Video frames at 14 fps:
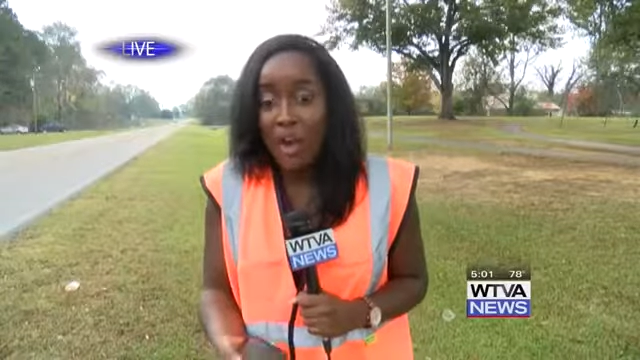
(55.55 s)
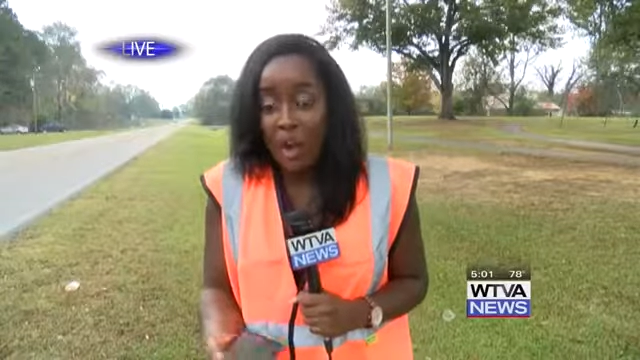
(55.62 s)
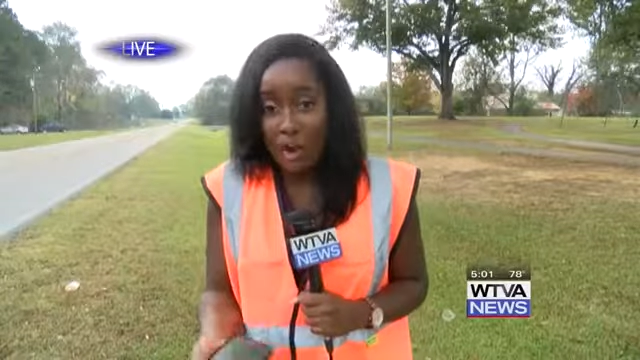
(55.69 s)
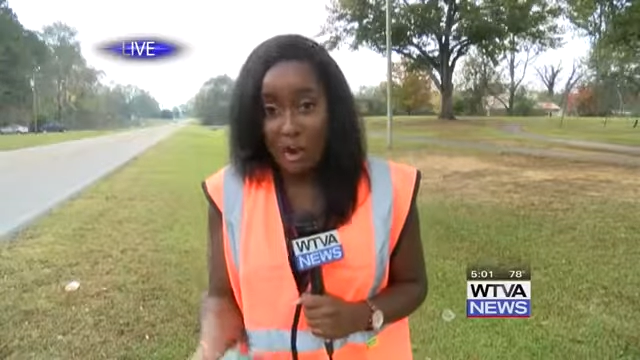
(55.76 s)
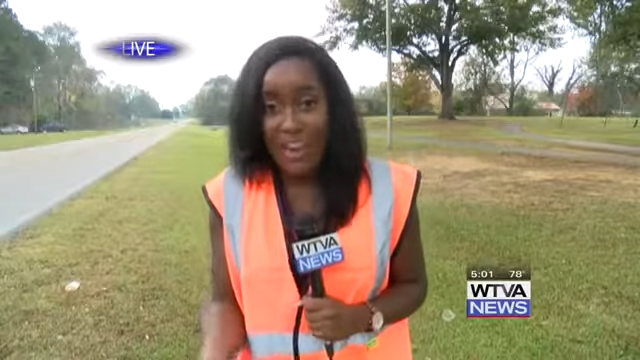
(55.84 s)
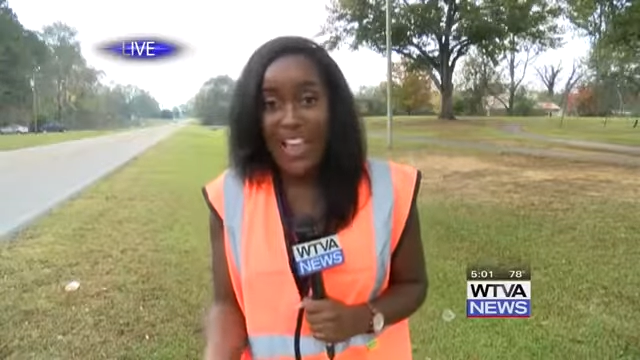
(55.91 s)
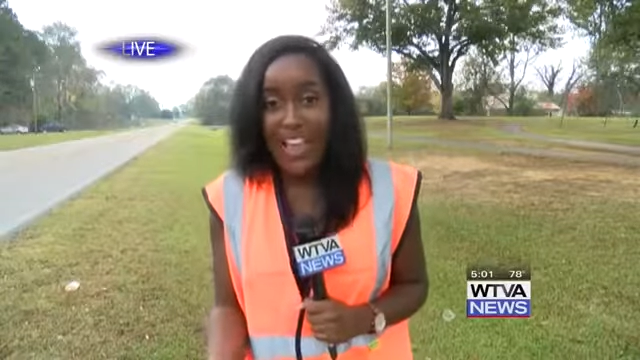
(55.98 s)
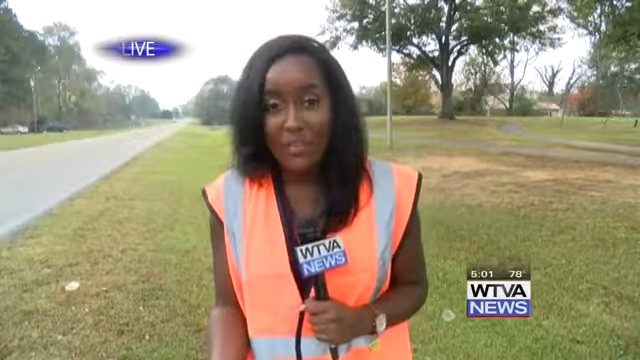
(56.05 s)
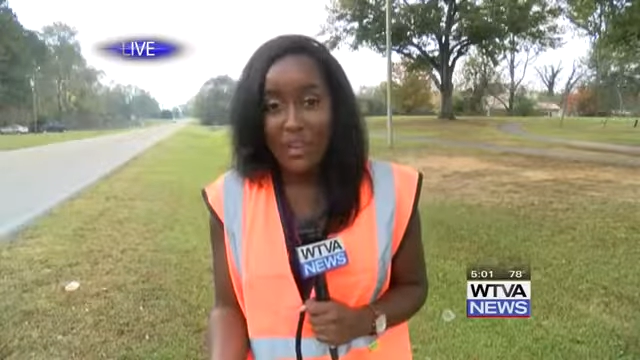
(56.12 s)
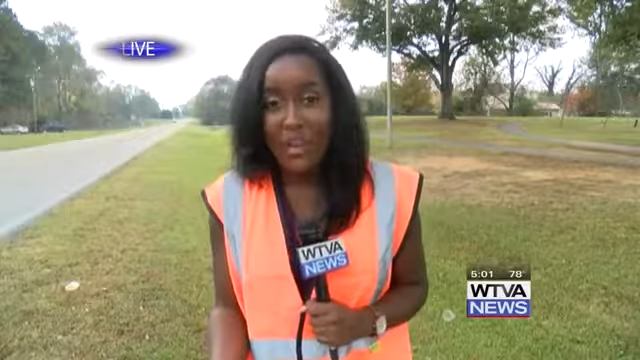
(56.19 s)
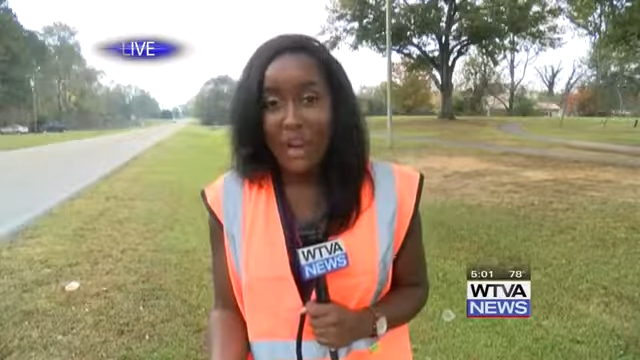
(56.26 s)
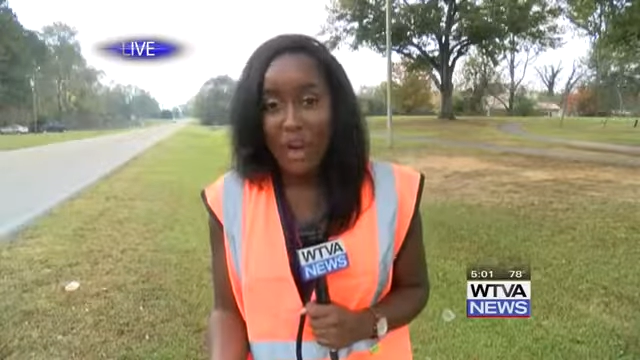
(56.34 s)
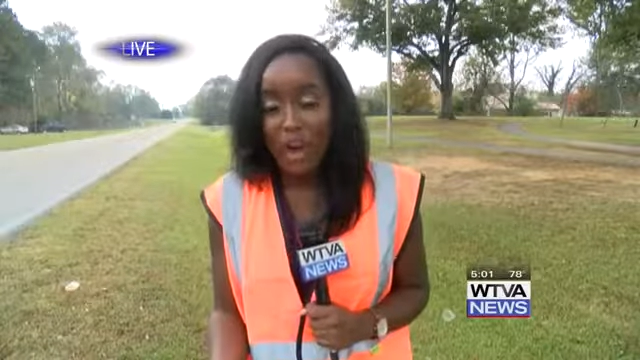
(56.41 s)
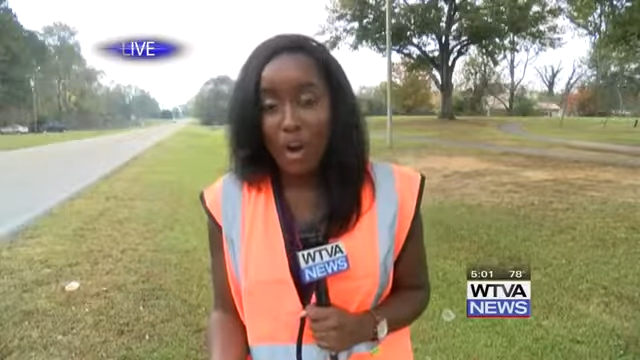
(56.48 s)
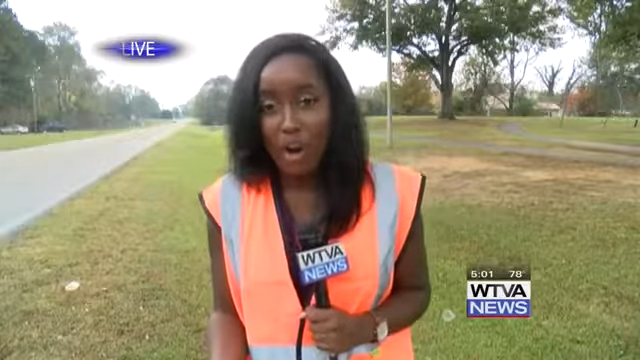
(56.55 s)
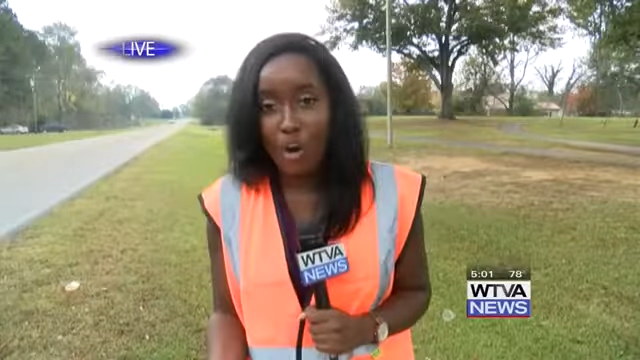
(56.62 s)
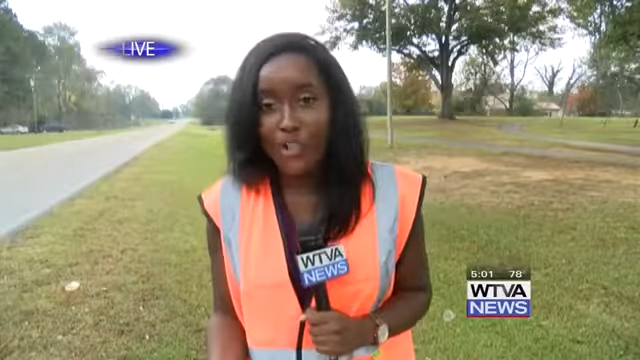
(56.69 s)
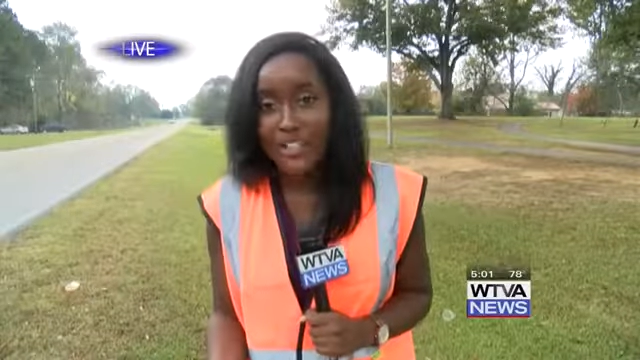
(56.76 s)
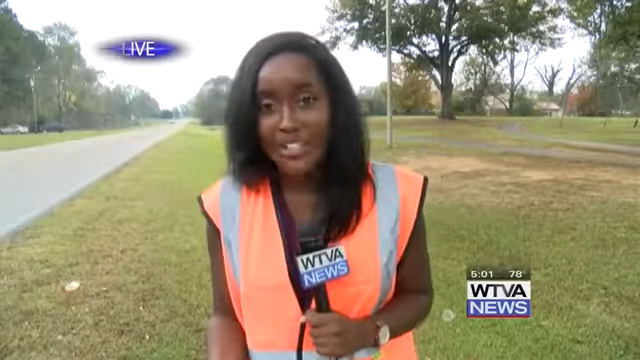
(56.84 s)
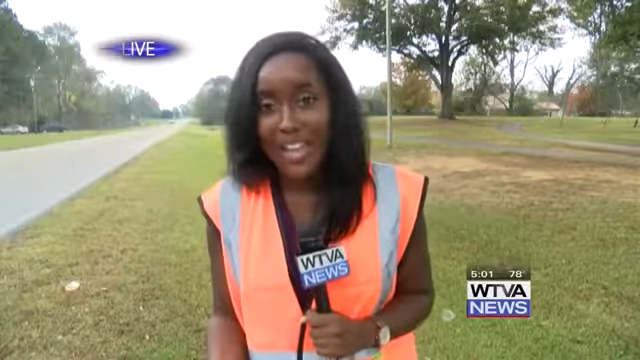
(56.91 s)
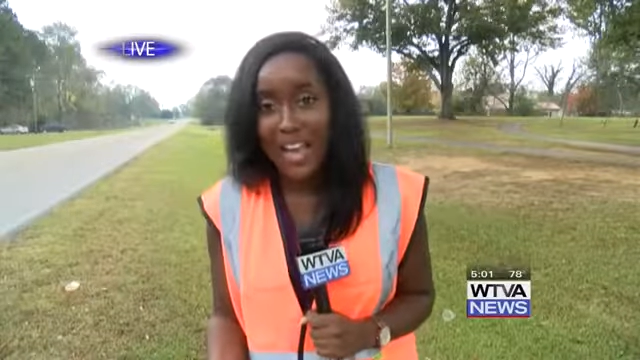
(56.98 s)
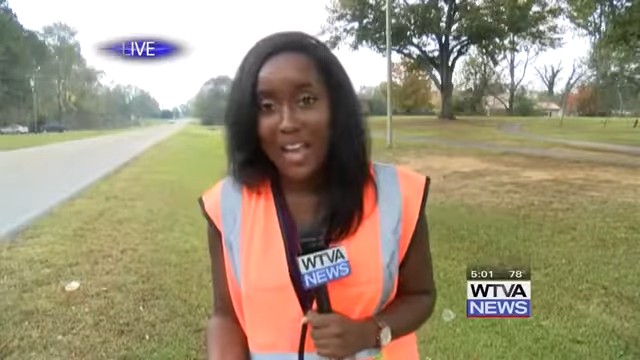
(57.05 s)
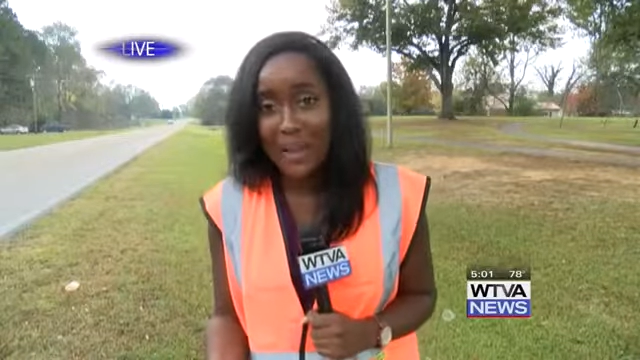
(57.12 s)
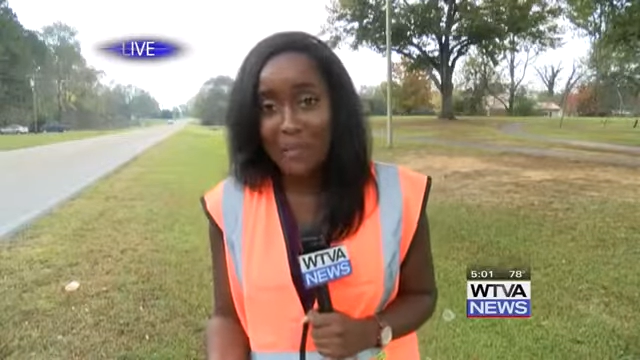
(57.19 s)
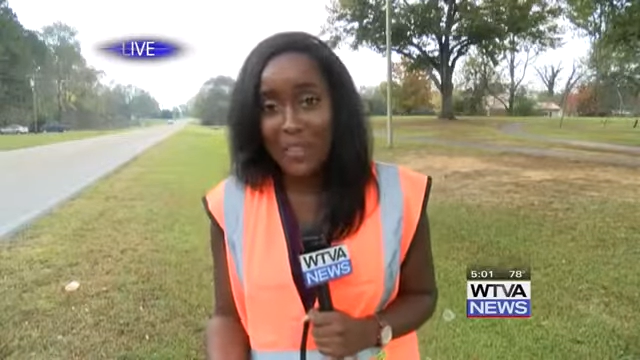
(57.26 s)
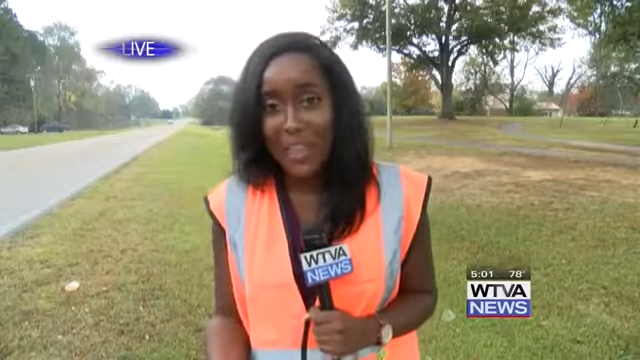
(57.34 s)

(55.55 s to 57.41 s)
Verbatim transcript: are having a hard time.